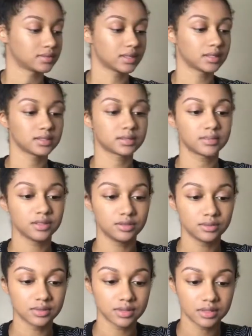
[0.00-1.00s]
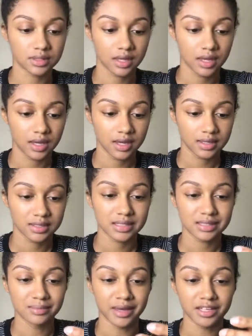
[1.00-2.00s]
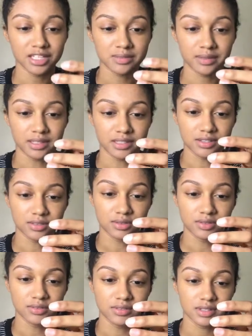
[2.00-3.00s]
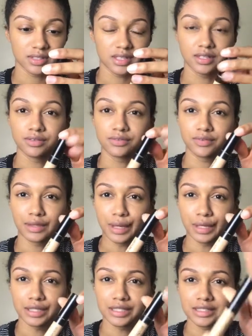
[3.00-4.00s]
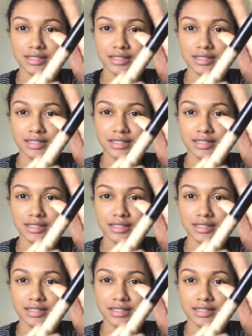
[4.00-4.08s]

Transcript: next I'm going to use Smashbox Studio Skin Flawless